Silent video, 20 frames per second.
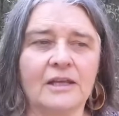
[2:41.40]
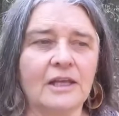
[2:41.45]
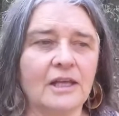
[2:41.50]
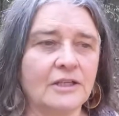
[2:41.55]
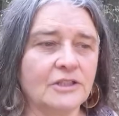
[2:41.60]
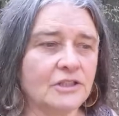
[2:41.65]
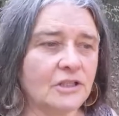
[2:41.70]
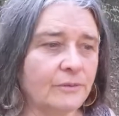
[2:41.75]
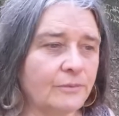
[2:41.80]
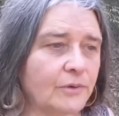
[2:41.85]

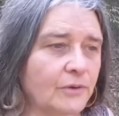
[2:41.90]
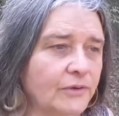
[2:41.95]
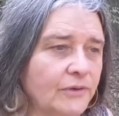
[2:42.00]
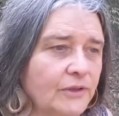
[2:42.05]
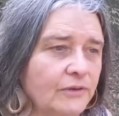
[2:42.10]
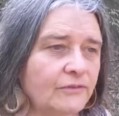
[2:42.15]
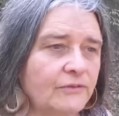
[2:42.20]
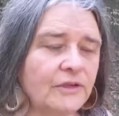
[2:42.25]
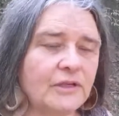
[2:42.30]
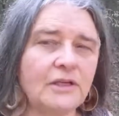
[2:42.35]
Catch up on
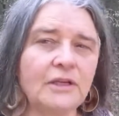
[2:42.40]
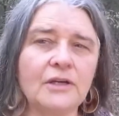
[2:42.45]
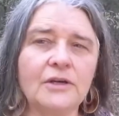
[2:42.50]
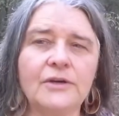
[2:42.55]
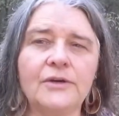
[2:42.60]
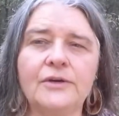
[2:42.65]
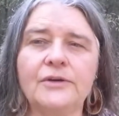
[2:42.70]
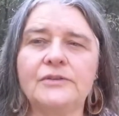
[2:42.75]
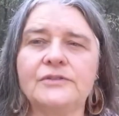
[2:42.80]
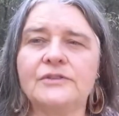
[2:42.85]
the
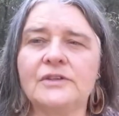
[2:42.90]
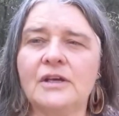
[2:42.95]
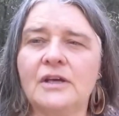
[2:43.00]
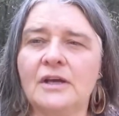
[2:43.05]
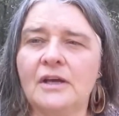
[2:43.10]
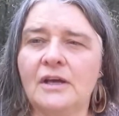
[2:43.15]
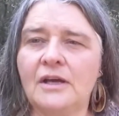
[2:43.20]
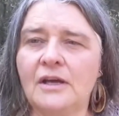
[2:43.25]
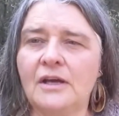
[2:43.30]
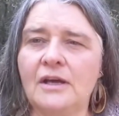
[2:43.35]
videos.
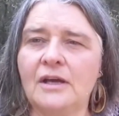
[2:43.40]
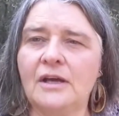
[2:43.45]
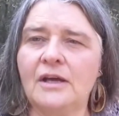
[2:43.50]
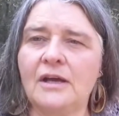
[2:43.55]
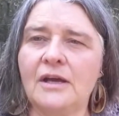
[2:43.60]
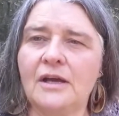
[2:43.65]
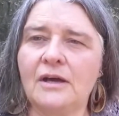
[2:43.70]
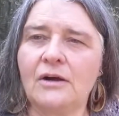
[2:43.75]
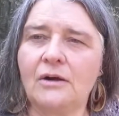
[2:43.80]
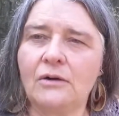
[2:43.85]

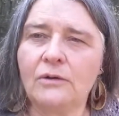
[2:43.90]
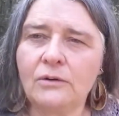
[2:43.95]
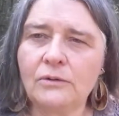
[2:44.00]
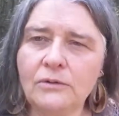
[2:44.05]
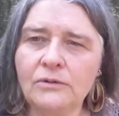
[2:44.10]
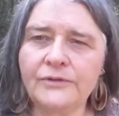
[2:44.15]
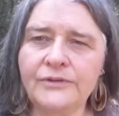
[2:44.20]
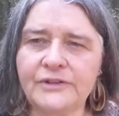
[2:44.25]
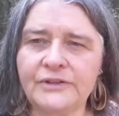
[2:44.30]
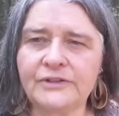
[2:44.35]

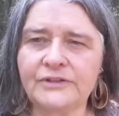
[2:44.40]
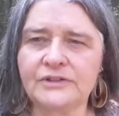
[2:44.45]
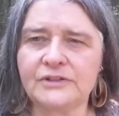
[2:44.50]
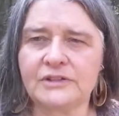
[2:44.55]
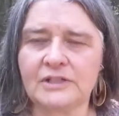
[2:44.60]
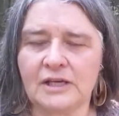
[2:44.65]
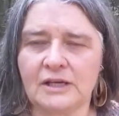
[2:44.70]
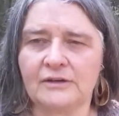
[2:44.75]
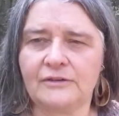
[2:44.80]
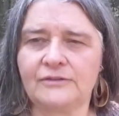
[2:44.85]
All this
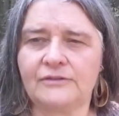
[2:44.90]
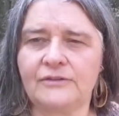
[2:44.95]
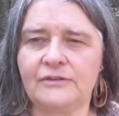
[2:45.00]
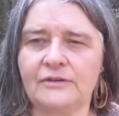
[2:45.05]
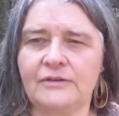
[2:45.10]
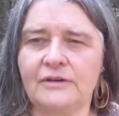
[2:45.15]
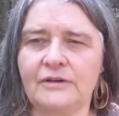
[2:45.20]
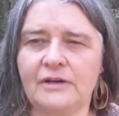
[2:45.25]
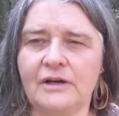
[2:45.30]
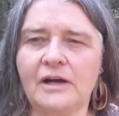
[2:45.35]
stuff
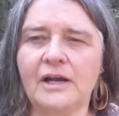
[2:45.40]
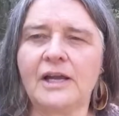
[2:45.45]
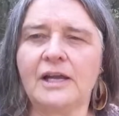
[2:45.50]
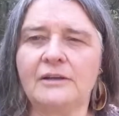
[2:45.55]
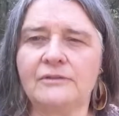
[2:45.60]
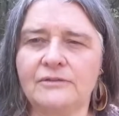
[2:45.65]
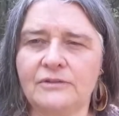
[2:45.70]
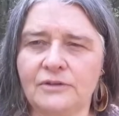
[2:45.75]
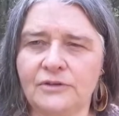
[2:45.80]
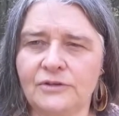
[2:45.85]
I
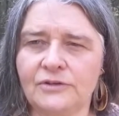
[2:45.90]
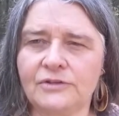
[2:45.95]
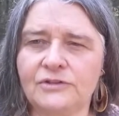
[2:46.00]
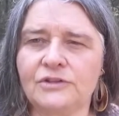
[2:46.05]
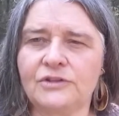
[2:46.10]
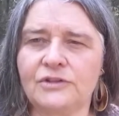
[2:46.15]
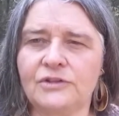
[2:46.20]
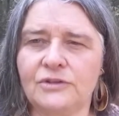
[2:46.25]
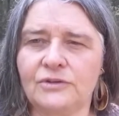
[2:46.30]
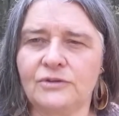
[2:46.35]
have learnt
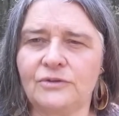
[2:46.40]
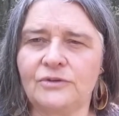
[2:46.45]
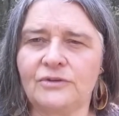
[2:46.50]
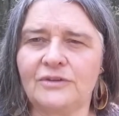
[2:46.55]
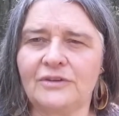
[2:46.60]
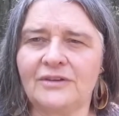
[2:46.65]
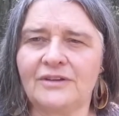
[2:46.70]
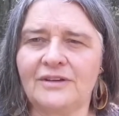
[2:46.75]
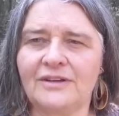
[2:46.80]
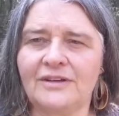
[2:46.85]
to do.
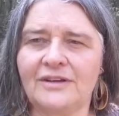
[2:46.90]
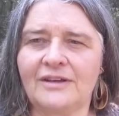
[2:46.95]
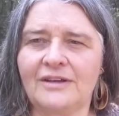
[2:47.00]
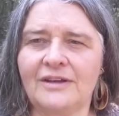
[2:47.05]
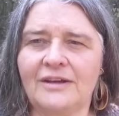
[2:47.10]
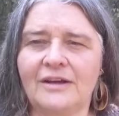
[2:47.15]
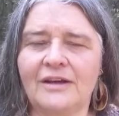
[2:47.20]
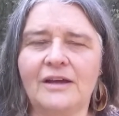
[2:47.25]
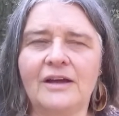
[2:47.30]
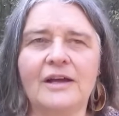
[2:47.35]

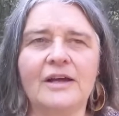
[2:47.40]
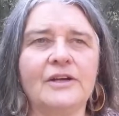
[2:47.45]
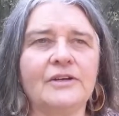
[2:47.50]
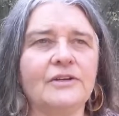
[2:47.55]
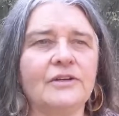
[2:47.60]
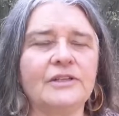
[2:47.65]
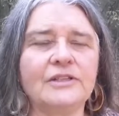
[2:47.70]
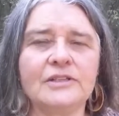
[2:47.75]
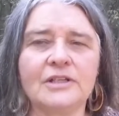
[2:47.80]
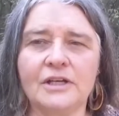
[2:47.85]
And
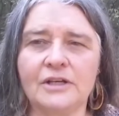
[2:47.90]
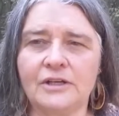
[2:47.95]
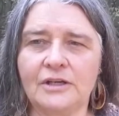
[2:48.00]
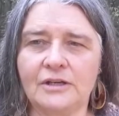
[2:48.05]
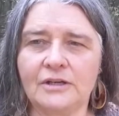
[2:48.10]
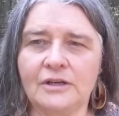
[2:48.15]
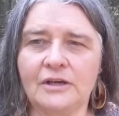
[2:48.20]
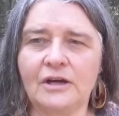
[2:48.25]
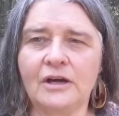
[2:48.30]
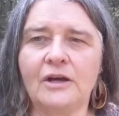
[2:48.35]
I tell you,
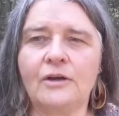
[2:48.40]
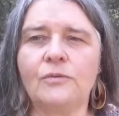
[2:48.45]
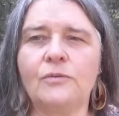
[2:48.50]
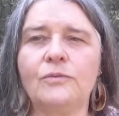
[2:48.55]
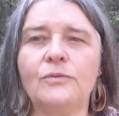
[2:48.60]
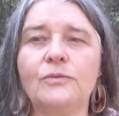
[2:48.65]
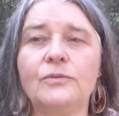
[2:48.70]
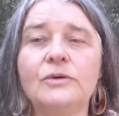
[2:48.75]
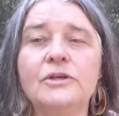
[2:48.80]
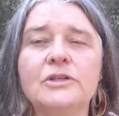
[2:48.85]
I
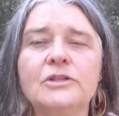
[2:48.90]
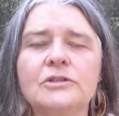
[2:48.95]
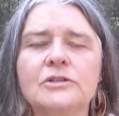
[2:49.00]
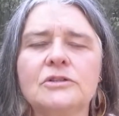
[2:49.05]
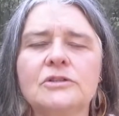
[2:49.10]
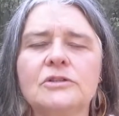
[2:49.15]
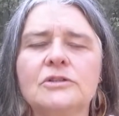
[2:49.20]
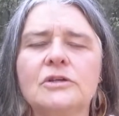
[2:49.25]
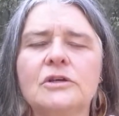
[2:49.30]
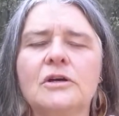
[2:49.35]

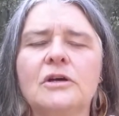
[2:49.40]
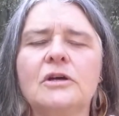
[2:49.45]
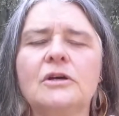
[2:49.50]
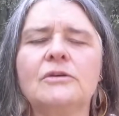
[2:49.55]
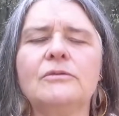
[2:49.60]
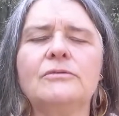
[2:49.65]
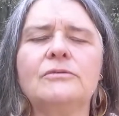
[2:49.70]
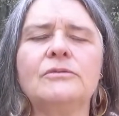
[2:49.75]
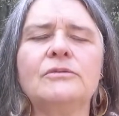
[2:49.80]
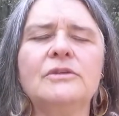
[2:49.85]
wish, I
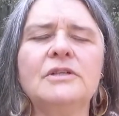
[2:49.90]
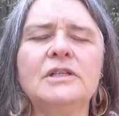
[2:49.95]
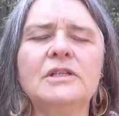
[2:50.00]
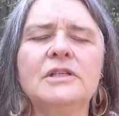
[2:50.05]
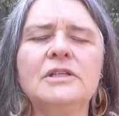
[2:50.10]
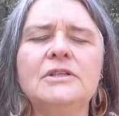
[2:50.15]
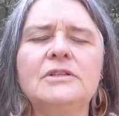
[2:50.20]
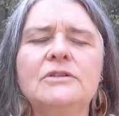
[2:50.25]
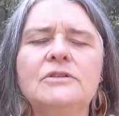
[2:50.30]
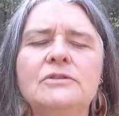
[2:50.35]

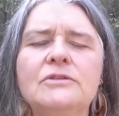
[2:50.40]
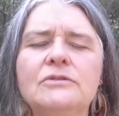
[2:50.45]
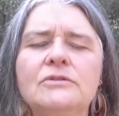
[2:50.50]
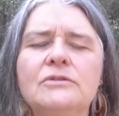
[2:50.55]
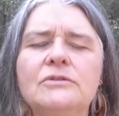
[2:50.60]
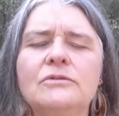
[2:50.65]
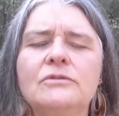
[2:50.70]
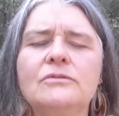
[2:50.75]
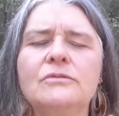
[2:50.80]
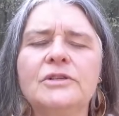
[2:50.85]
really
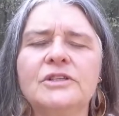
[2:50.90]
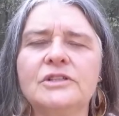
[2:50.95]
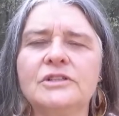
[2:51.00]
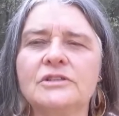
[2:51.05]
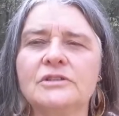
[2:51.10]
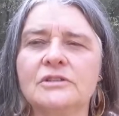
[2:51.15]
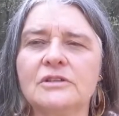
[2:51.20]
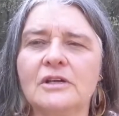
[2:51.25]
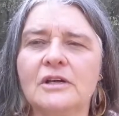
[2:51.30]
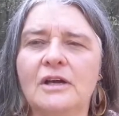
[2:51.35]
do
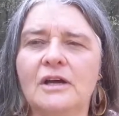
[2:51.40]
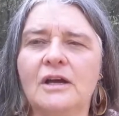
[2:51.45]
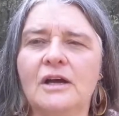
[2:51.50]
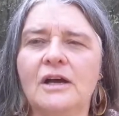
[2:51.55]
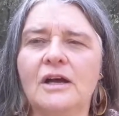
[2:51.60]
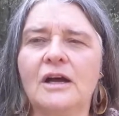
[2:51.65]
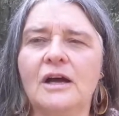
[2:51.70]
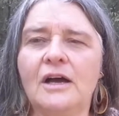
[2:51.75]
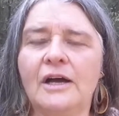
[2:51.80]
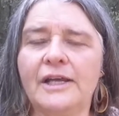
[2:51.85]
wish
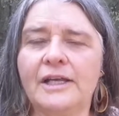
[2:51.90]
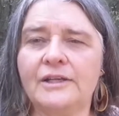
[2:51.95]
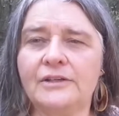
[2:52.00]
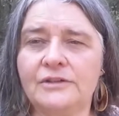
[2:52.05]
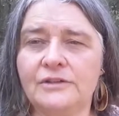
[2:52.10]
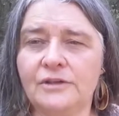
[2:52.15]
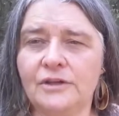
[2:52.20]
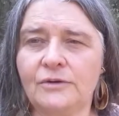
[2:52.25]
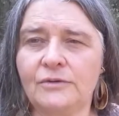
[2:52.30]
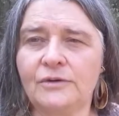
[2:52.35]
I
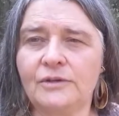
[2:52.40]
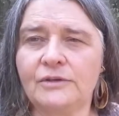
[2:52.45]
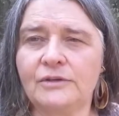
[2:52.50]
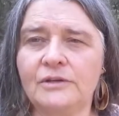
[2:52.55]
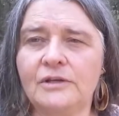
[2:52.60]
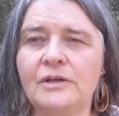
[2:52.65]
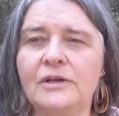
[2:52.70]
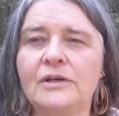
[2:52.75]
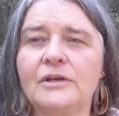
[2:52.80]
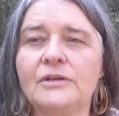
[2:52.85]
had known
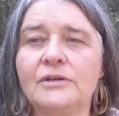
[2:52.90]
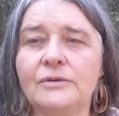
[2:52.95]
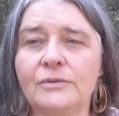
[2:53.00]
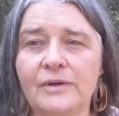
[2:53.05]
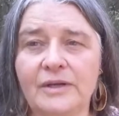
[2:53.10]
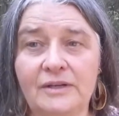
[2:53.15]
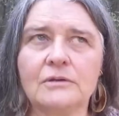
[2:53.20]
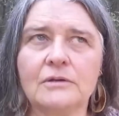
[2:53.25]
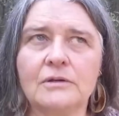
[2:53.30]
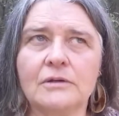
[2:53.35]

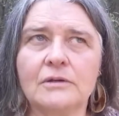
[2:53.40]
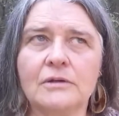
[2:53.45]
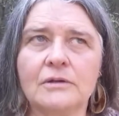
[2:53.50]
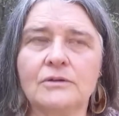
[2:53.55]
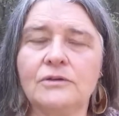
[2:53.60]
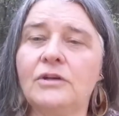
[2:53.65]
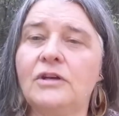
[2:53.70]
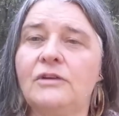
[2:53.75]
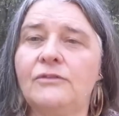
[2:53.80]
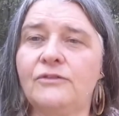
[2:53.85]
20,
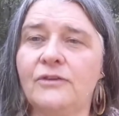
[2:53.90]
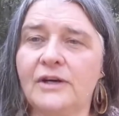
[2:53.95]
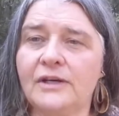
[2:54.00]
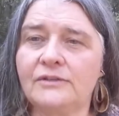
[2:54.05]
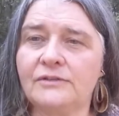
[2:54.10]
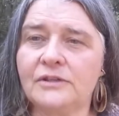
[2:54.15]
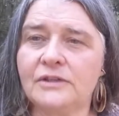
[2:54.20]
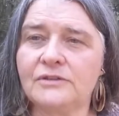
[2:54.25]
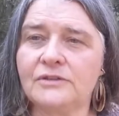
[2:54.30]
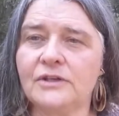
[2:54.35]

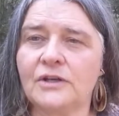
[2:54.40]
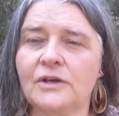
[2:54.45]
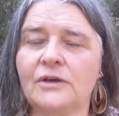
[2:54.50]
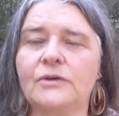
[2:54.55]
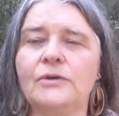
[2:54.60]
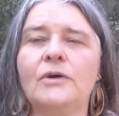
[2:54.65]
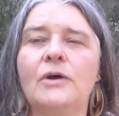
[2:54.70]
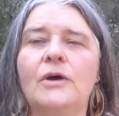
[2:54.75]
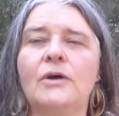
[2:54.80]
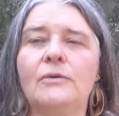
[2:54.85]
35 years
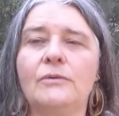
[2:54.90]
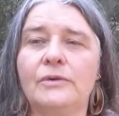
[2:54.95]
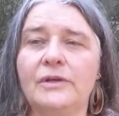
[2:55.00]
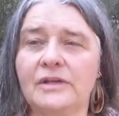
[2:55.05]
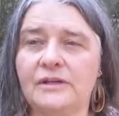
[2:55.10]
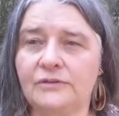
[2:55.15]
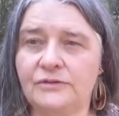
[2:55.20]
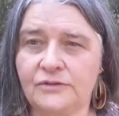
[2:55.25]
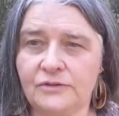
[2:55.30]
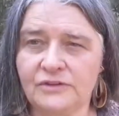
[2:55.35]
ago
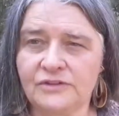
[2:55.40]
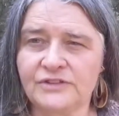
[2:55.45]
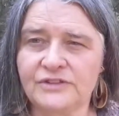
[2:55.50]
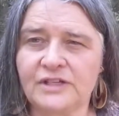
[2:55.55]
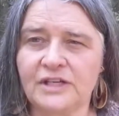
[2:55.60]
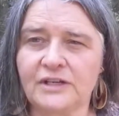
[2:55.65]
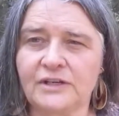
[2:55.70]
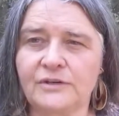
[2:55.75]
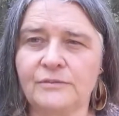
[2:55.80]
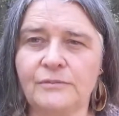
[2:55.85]
when I first
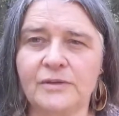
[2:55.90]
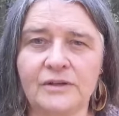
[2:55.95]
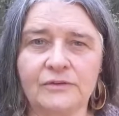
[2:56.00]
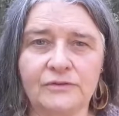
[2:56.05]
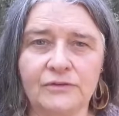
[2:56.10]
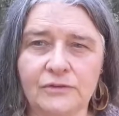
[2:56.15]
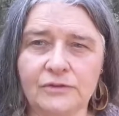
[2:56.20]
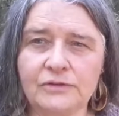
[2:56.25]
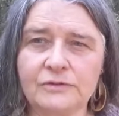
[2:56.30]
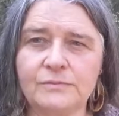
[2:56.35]
started my
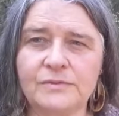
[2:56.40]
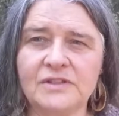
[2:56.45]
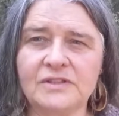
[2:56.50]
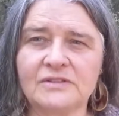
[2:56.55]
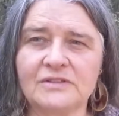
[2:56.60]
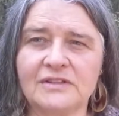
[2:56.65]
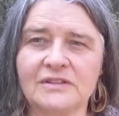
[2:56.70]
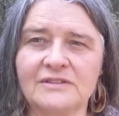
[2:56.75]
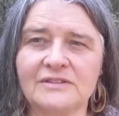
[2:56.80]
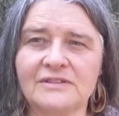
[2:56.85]
first
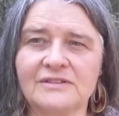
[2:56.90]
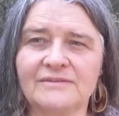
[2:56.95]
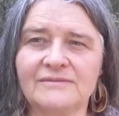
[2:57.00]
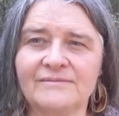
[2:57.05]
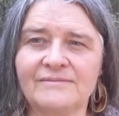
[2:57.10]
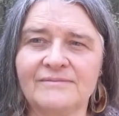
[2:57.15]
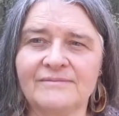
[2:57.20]
business.